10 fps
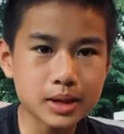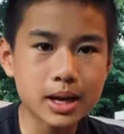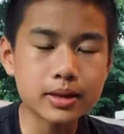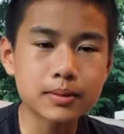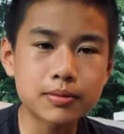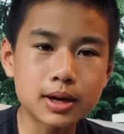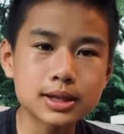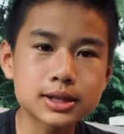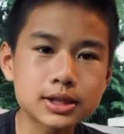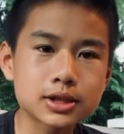and the
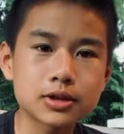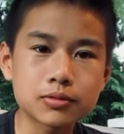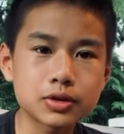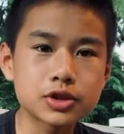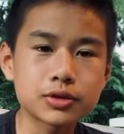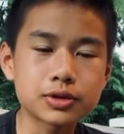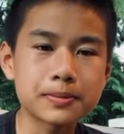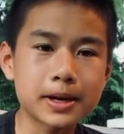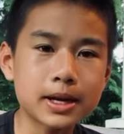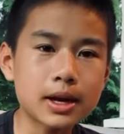process in which it was
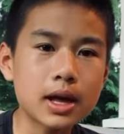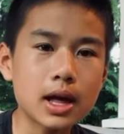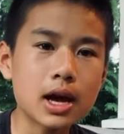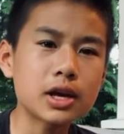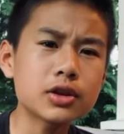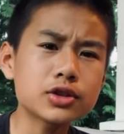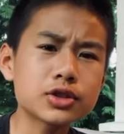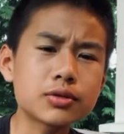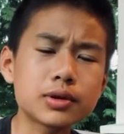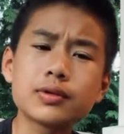made. And
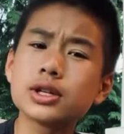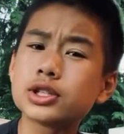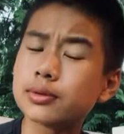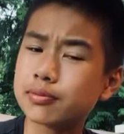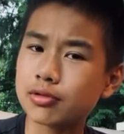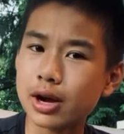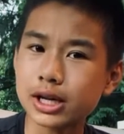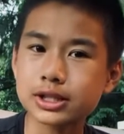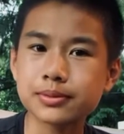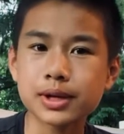also what really
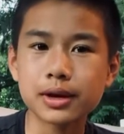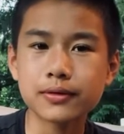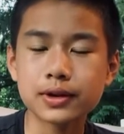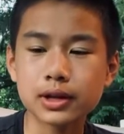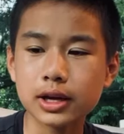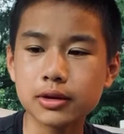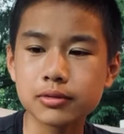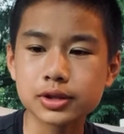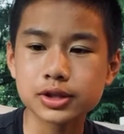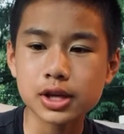surprised me, I feel like,
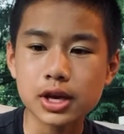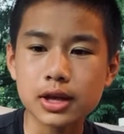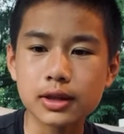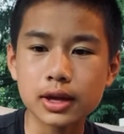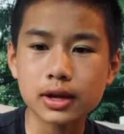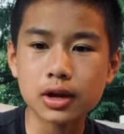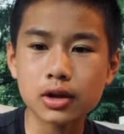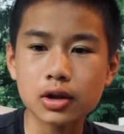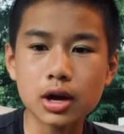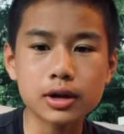was that a
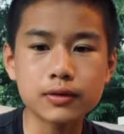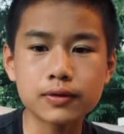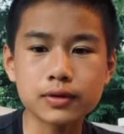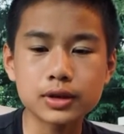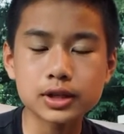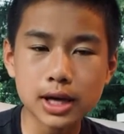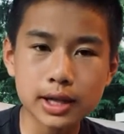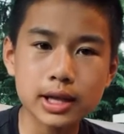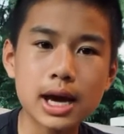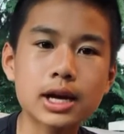lot of the
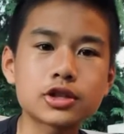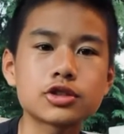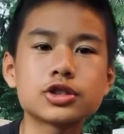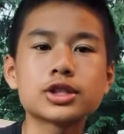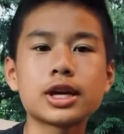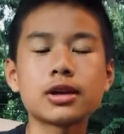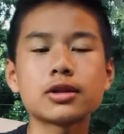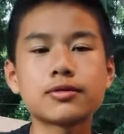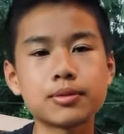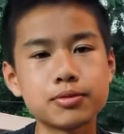actual scale
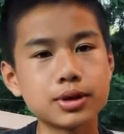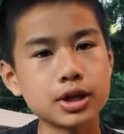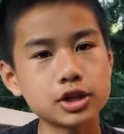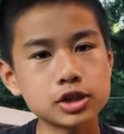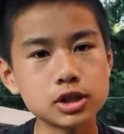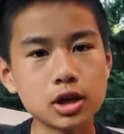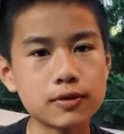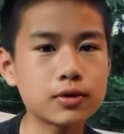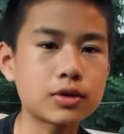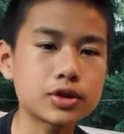of the production.
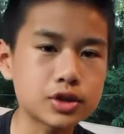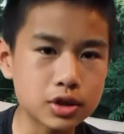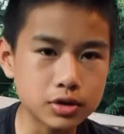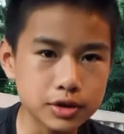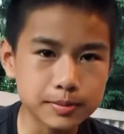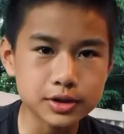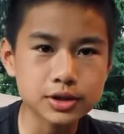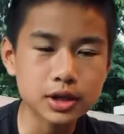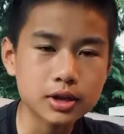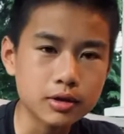Of course, you must
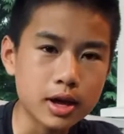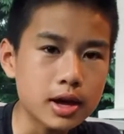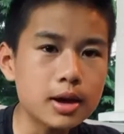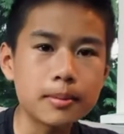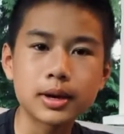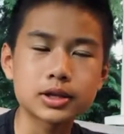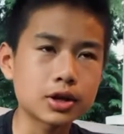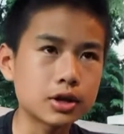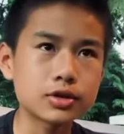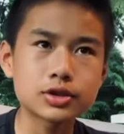think, okay,
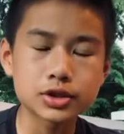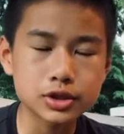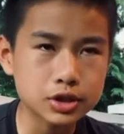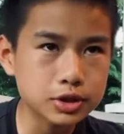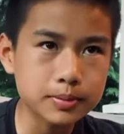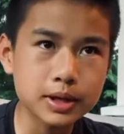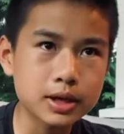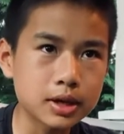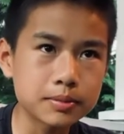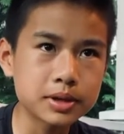McDonald's is such a big
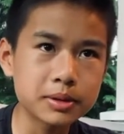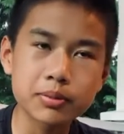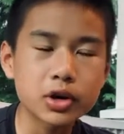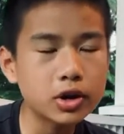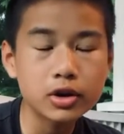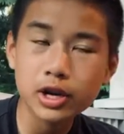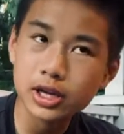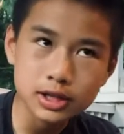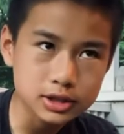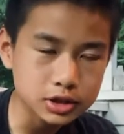company, Burger
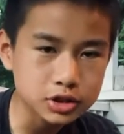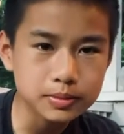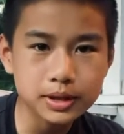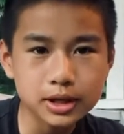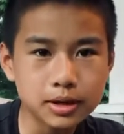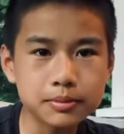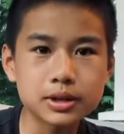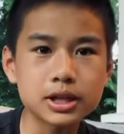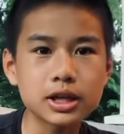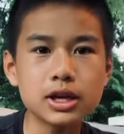King is such a big
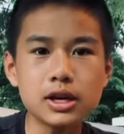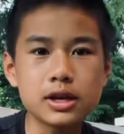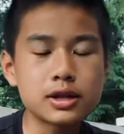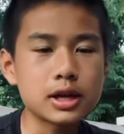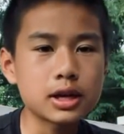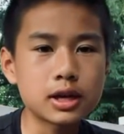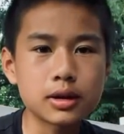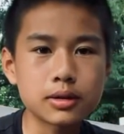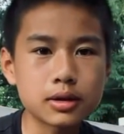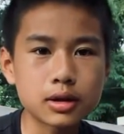company,
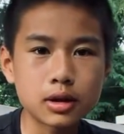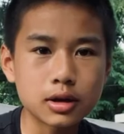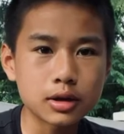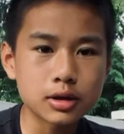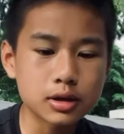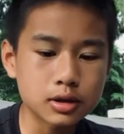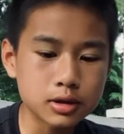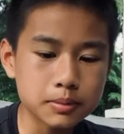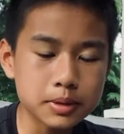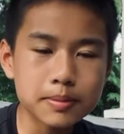the
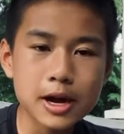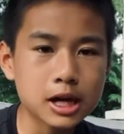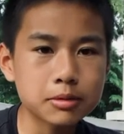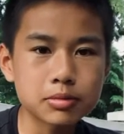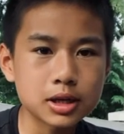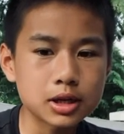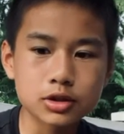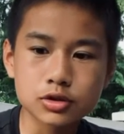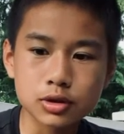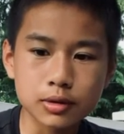meatpacking
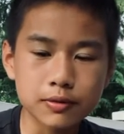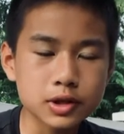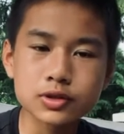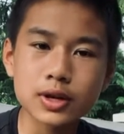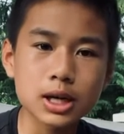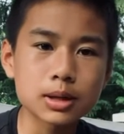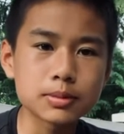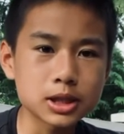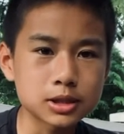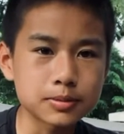plants or the french fry
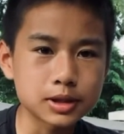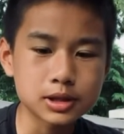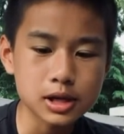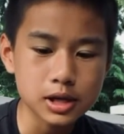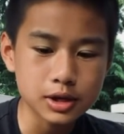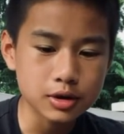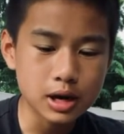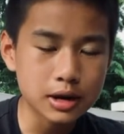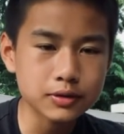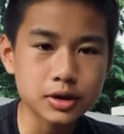companies must
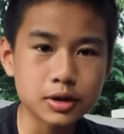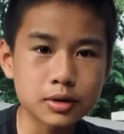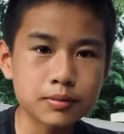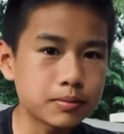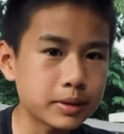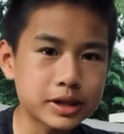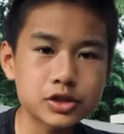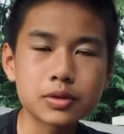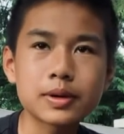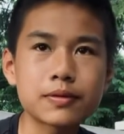have to make
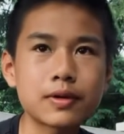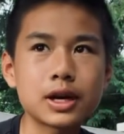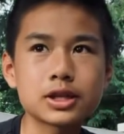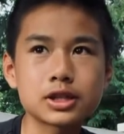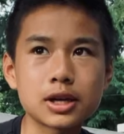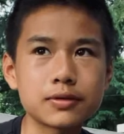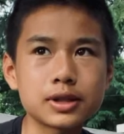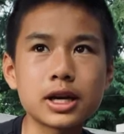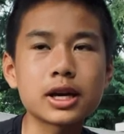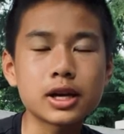so many fries every
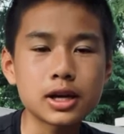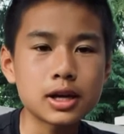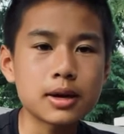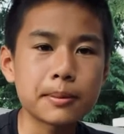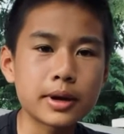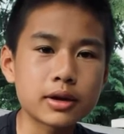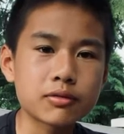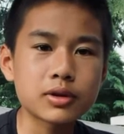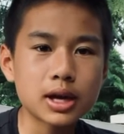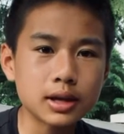day. But in
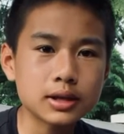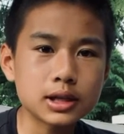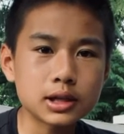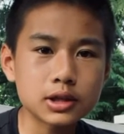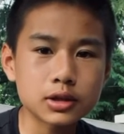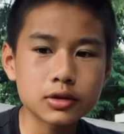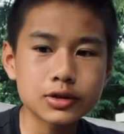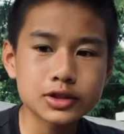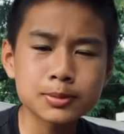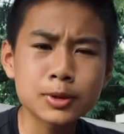reality,
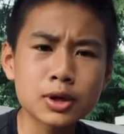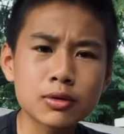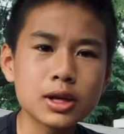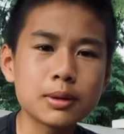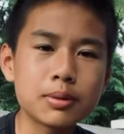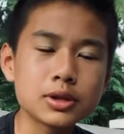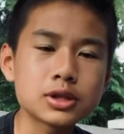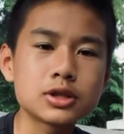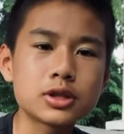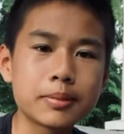this book really puts
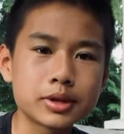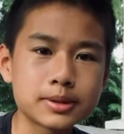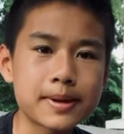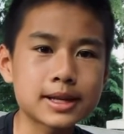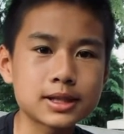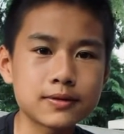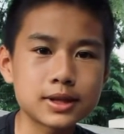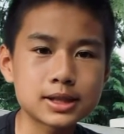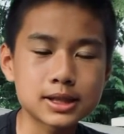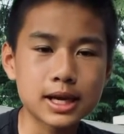into perspective the
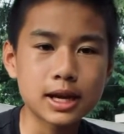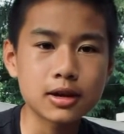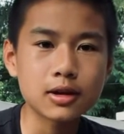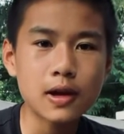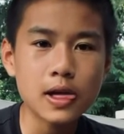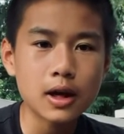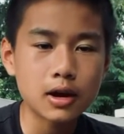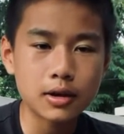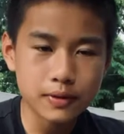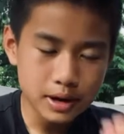scale
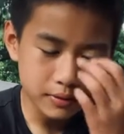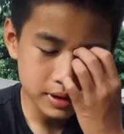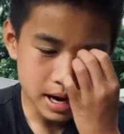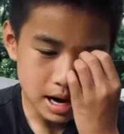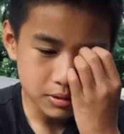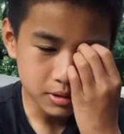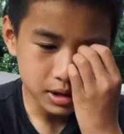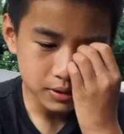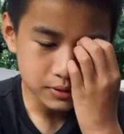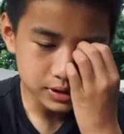of every hour,
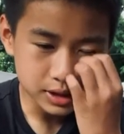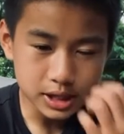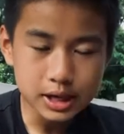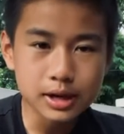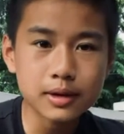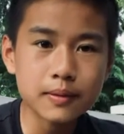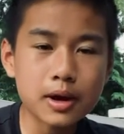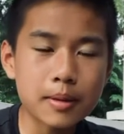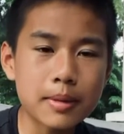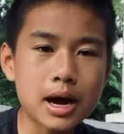every day,
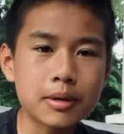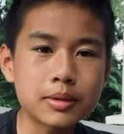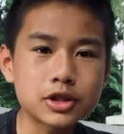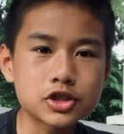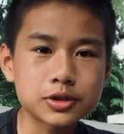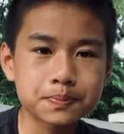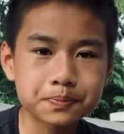how much